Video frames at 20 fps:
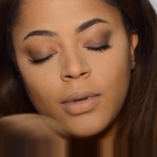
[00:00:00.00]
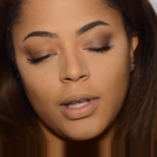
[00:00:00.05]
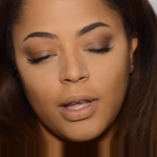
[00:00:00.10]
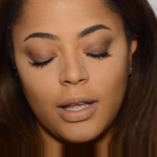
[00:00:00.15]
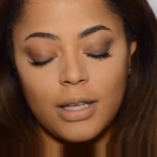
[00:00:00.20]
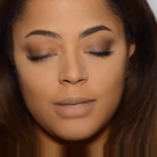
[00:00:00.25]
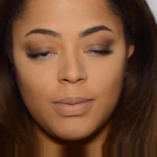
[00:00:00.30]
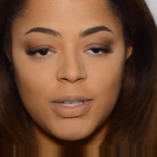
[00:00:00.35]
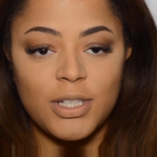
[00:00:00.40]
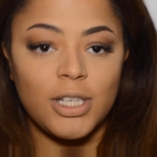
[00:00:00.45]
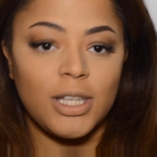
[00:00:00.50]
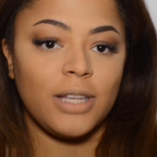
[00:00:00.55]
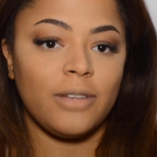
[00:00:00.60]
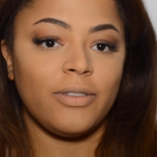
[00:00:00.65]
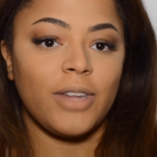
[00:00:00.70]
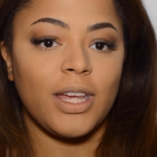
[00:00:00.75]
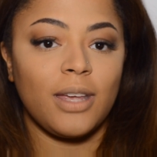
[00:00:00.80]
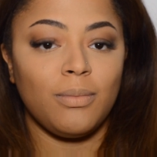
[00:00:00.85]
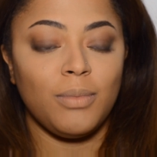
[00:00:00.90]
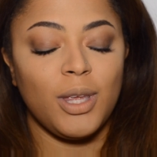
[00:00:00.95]
especially if
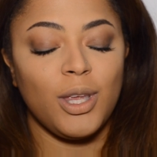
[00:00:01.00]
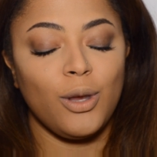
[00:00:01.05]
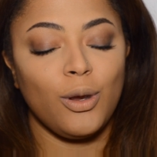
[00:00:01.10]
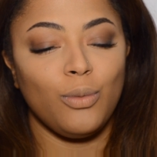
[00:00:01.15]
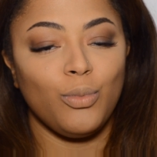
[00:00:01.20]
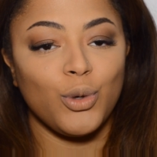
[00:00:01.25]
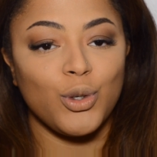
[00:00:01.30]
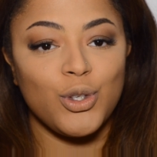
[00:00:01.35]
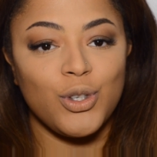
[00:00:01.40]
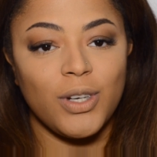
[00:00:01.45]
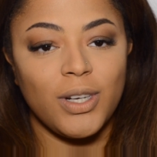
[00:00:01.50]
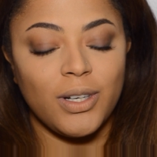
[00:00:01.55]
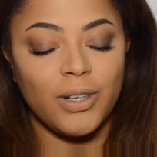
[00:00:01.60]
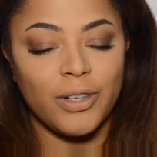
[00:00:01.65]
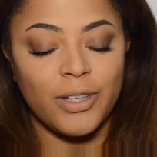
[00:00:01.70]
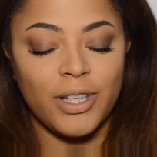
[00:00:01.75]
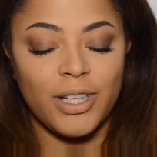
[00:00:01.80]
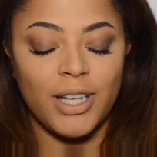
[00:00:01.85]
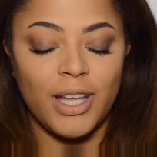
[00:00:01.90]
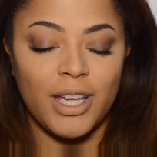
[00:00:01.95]
like me, you're in
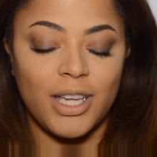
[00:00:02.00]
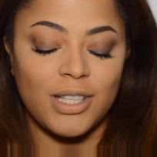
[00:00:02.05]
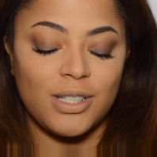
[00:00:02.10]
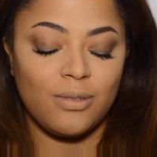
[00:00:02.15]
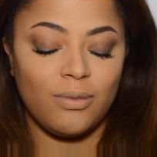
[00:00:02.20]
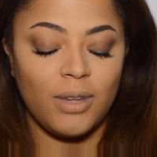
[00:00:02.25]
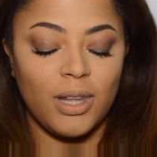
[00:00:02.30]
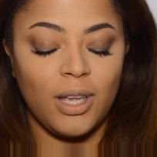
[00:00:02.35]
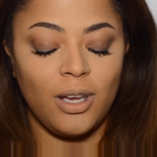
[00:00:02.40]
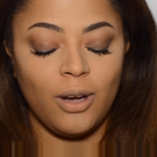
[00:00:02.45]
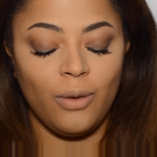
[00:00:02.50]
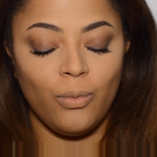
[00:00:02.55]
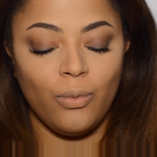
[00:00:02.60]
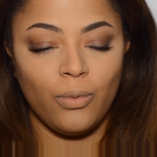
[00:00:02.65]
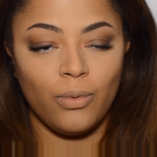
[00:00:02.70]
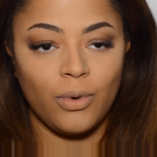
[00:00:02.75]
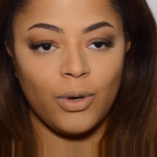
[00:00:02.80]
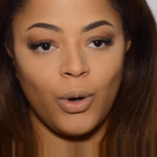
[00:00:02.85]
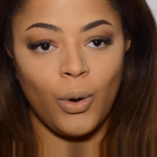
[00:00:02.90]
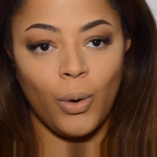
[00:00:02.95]
Montreal and like it's really
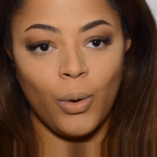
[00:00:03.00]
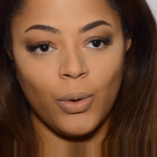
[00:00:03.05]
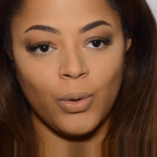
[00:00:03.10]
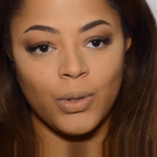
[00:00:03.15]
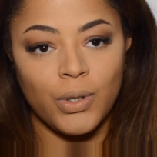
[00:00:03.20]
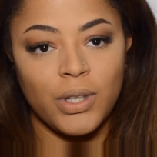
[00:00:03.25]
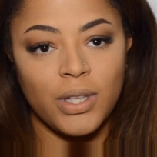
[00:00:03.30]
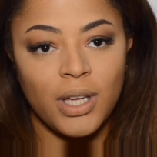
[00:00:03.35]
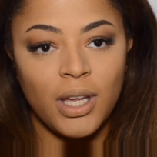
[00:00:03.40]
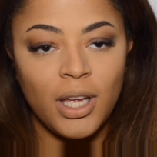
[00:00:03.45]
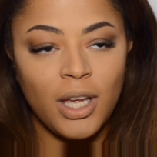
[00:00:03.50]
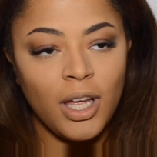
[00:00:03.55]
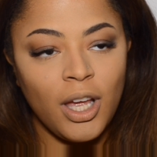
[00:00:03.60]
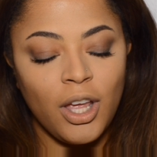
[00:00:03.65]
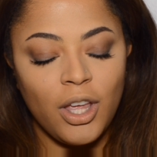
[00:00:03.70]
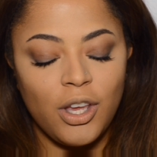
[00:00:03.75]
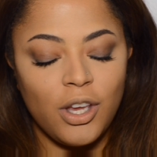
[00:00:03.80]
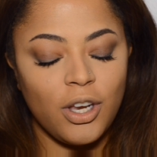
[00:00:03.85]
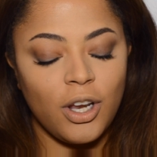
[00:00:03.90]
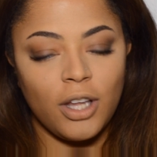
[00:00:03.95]
cold.
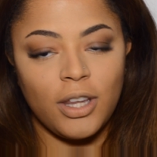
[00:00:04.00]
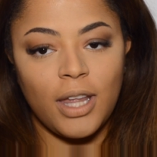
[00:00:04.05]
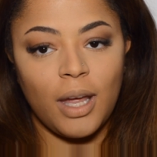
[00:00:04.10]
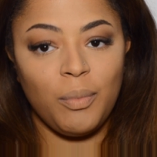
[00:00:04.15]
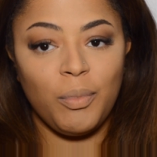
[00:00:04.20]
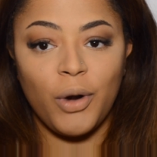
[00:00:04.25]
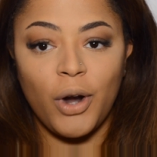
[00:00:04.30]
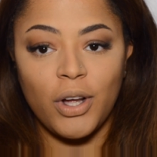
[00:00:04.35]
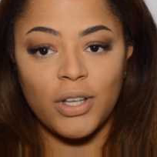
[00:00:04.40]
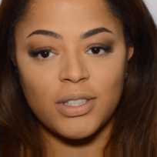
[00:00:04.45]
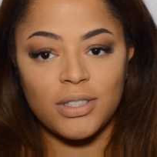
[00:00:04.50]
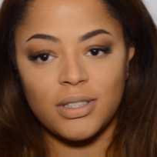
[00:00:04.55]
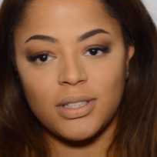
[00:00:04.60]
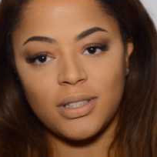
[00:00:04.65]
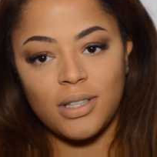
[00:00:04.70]
You're not that bronzed,